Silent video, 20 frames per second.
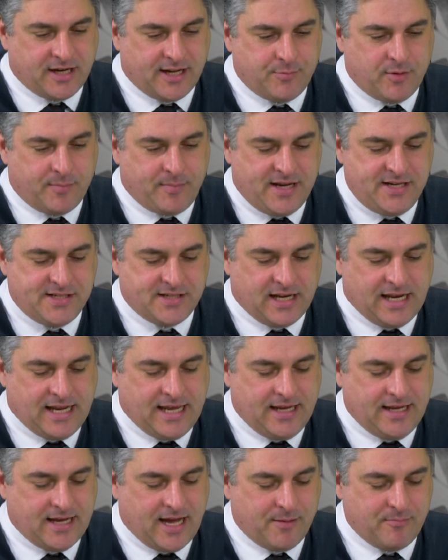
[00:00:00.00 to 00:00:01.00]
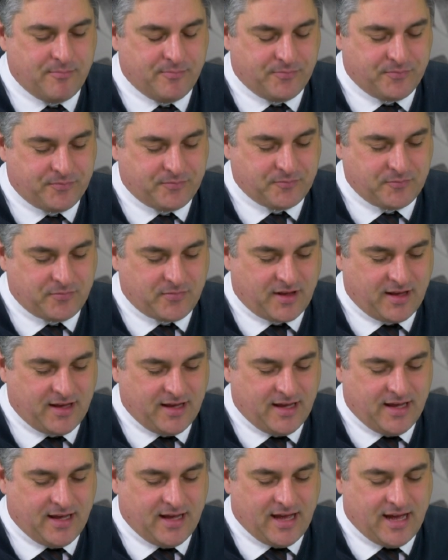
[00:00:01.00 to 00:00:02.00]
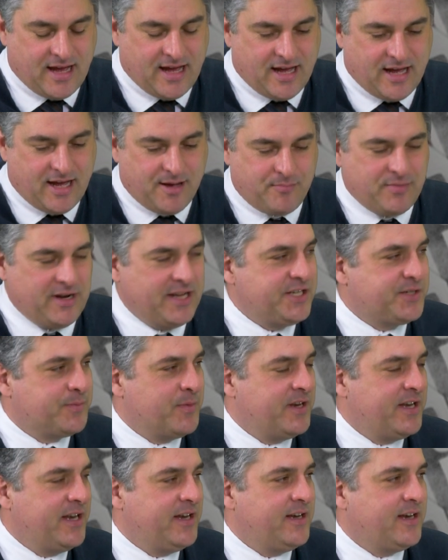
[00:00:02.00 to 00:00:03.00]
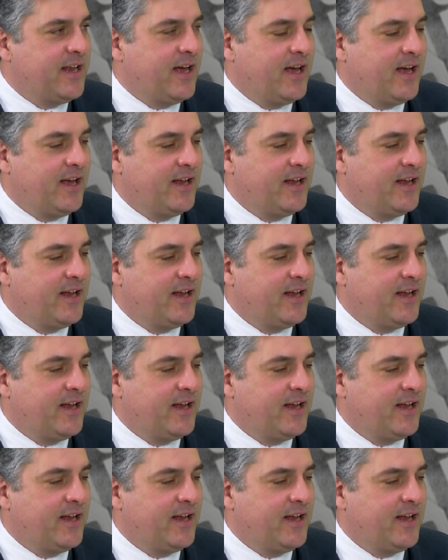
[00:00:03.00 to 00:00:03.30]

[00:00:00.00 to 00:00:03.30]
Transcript: but basically... Um, Uh, policemen in, uh,